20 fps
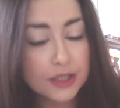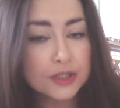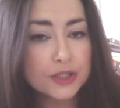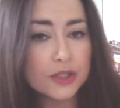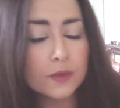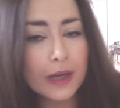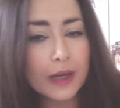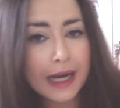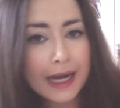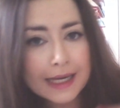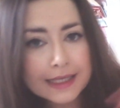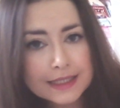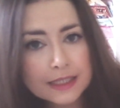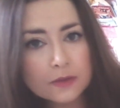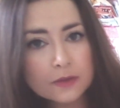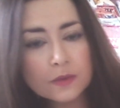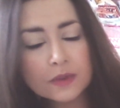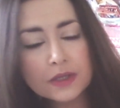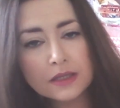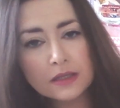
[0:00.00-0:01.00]
Do what I
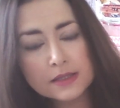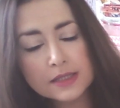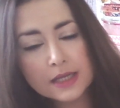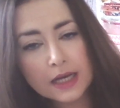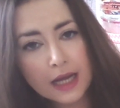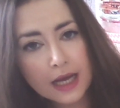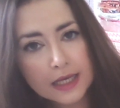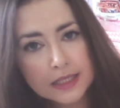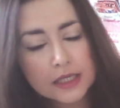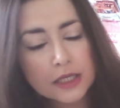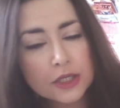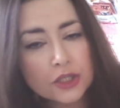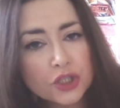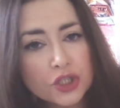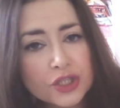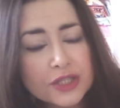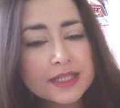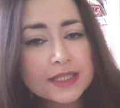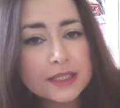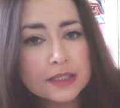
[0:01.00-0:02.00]
did with this class and
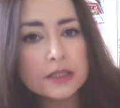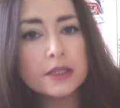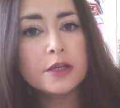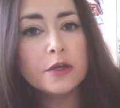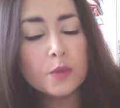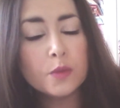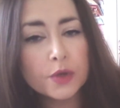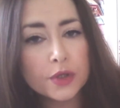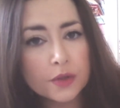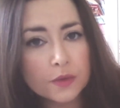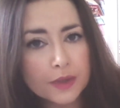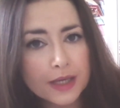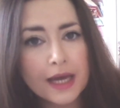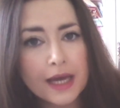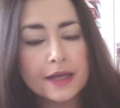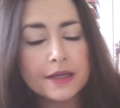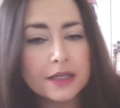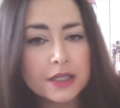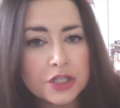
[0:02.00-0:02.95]
just see what you can